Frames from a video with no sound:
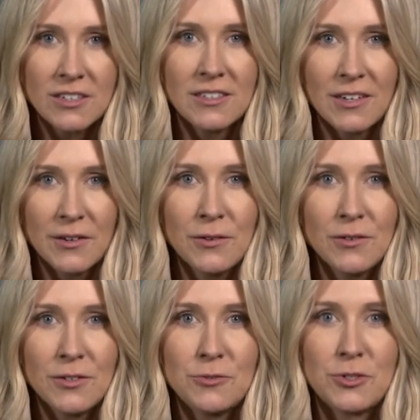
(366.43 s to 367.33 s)
You know,
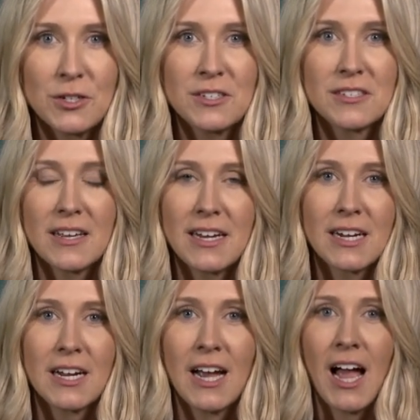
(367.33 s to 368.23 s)
you just
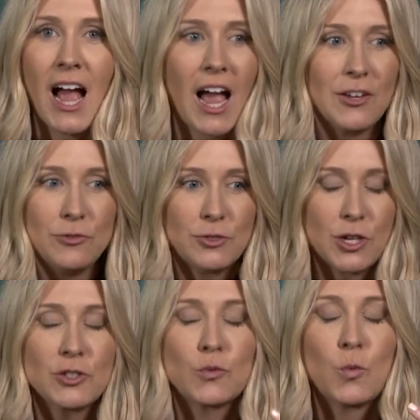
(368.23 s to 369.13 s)
like you
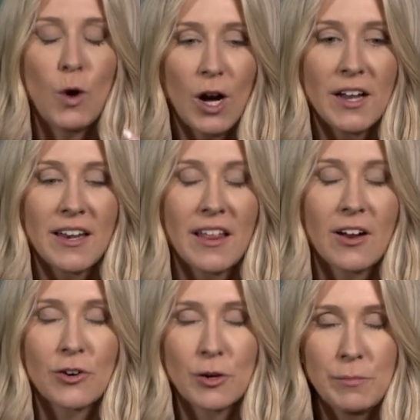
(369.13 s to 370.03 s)
just want
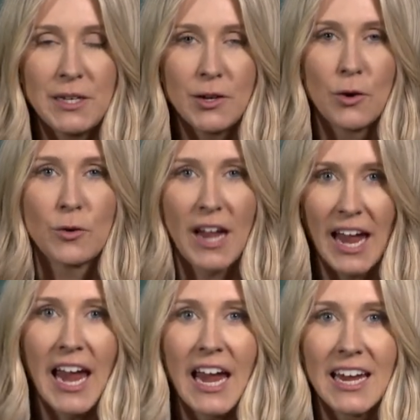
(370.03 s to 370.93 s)
her to be
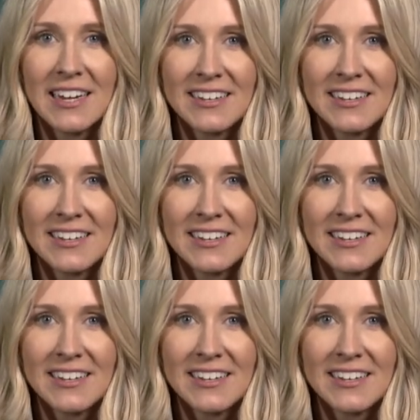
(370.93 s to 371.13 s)
okay.